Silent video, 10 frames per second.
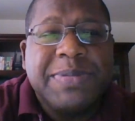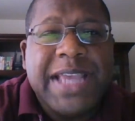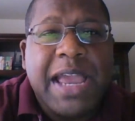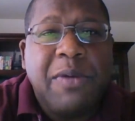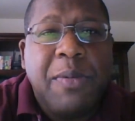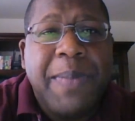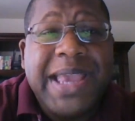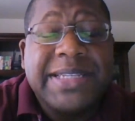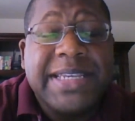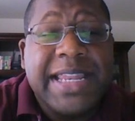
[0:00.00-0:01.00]
site where
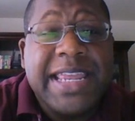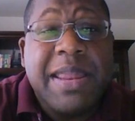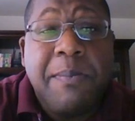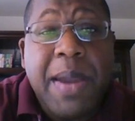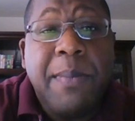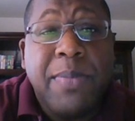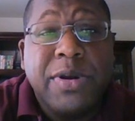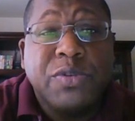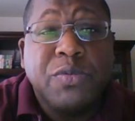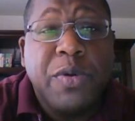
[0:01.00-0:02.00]
basically the
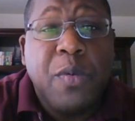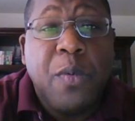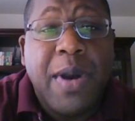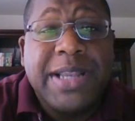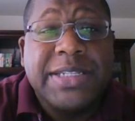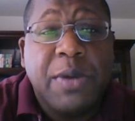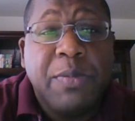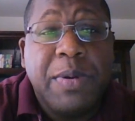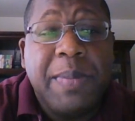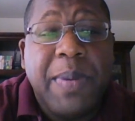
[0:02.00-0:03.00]
members were the ones that
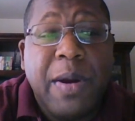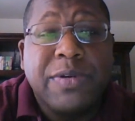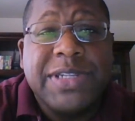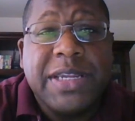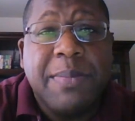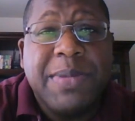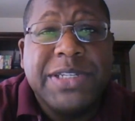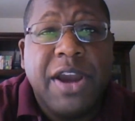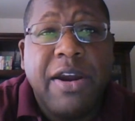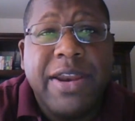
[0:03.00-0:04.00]
would be posting the
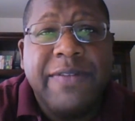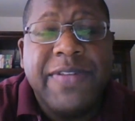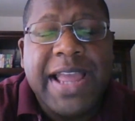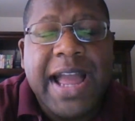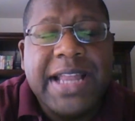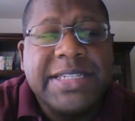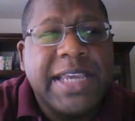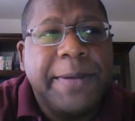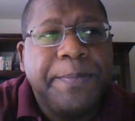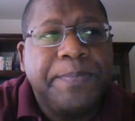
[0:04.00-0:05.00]
majority of the content.